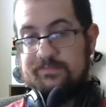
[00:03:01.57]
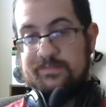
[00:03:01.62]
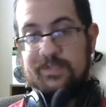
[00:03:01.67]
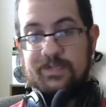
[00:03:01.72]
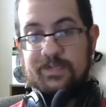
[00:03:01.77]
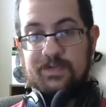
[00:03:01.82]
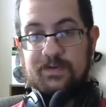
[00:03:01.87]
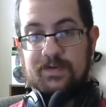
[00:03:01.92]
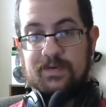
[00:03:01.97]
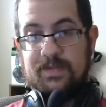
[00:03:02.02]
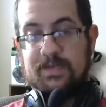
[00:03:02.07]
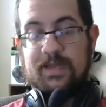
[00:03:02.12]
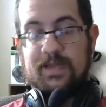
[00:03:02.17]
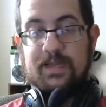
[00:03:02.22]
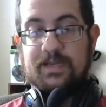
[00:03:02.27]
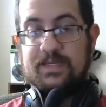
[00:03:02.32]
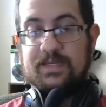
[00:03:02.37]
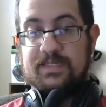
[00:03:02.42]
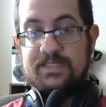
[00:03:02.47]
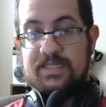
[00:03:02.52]

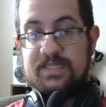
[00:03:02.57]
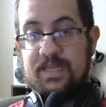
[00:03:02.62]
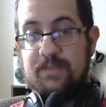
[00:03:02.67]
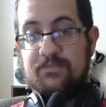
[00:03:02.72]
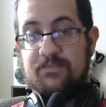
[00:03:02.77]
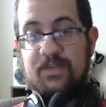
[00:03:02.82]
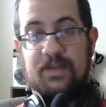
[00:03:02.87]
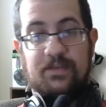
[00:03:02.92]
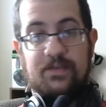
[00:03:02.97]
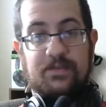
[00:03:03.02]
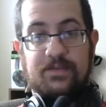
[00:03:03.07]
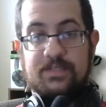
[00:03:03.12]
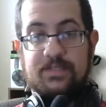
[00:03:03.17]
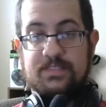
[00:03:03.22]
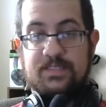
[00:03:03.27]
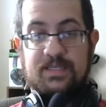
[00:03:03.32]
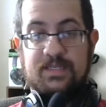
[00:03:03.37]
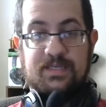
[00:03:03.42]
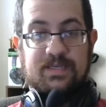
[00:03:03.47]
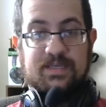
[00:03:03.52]
He's name value.
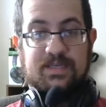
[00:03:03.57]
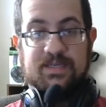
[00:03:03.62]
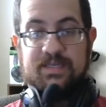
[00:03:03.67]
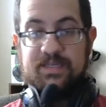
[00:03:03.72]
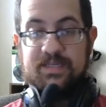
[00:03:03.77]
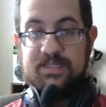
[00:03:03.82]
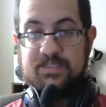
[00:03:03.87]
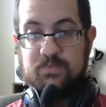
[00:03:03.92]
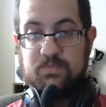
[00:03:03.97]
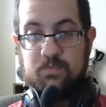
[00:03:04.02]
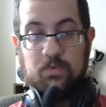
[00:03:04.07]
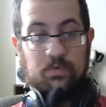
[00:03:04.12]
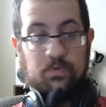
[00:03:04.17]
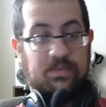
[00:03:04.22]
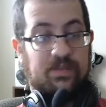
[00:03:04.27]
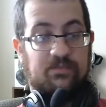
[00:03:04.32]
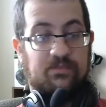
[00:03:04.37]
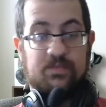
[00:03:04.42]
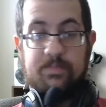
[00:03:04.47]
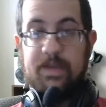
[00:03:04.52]
He's
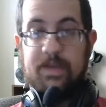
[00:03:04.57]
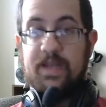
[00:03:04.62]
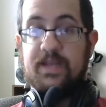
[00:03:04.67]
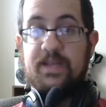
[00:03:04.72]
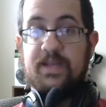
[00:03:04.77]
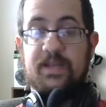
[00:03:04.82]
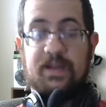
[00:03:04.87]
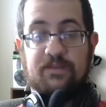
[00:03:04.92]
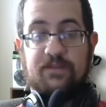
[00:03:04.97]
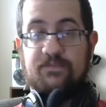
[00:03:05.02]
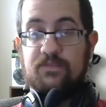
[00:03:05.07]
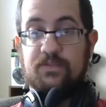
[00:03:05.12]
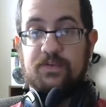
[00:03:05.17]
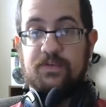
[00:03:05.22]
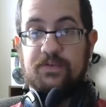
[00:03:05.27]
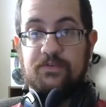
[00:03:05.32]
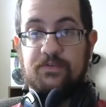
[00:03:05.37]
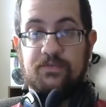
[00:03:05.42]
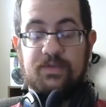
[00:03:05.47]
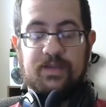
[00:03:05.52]
worth every penny, and I fully
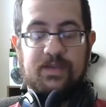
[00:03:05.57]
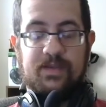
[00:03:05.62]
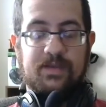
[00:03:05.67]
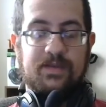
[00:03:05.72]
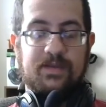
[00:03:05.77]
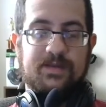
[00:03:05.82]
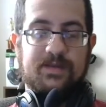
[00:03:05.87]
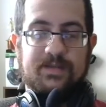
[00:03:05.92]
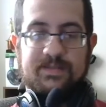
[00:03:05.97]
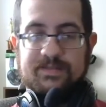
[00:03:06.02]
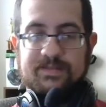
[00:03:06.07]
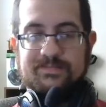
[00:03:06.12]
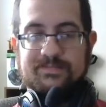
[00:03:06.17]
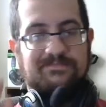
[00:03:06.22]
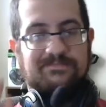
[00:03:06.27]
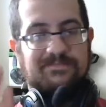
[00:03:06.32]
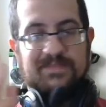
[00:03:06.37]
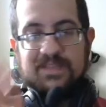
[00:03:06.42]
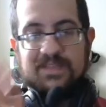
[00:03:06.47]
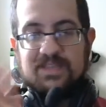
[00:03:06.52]
agree.
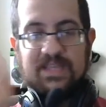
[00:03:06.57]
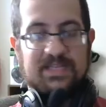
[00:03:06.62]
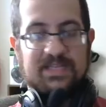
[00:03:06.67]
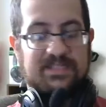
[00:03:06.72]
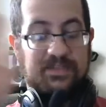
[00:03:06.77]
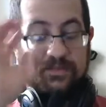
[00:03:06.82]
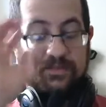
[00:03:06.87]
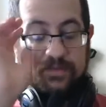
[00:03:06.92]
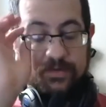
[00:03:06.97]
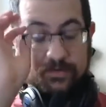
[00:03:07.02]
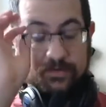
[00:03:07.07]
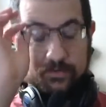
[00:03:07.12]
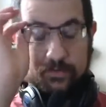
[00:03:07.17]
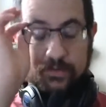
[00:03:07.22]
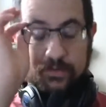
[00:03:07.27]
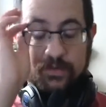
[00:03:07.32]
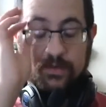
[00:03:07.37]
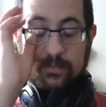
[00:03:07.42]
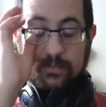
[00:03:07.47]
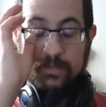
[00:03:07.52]
That's neither here nor
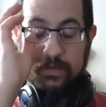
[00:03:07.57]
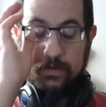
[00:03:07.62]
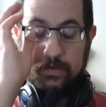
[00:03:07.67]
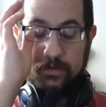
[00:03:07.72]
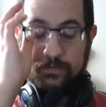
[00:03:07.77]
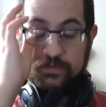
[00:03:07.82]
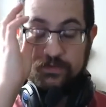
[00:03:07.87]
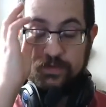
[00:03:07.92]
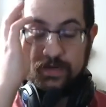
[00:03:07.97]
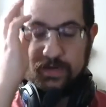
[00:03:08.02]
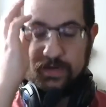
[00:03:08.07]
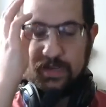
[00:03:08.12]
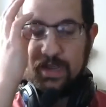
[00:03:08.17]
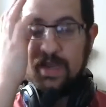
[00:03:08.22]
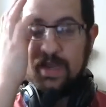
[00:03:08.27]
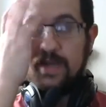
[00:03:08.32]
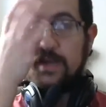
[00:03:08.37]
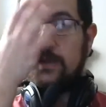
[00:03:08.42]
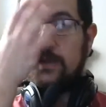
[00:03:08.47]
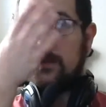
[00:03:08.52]
there. I'm getting off track.
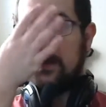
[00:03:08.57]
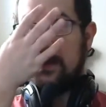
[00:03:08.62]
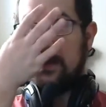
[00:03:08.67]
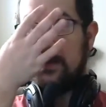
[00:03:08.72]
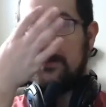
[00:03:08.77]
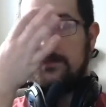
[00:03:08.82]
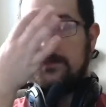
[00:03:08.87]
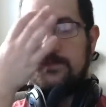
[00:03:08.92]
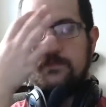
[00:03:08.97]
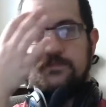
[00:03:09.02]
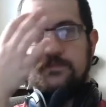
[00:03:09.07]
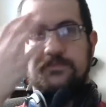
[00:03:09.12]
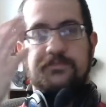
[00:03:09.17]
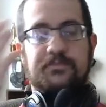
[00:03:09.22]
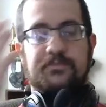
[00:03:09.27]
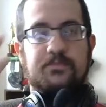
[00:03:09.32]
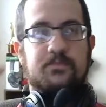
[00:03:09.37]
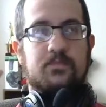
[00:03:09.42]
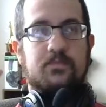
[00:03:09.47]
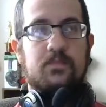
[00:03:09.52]
Anyway,
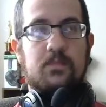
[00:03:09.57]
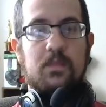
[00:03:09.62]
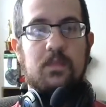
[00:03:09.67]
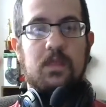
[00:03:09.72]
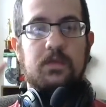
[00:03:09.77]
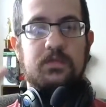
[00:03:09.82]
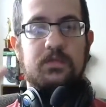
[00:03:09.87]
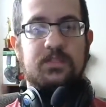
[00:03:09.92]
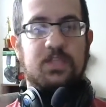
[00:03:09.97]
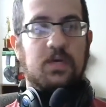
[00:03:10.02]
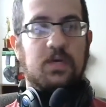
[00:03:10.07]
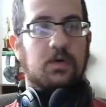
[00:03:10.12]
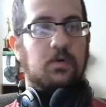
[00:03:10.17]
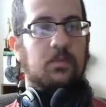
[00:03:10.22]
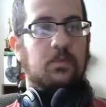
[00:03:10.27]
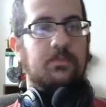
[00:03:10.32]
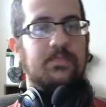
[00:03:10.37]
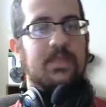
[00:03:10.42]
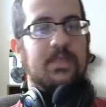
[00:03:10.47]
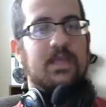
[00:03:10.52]
so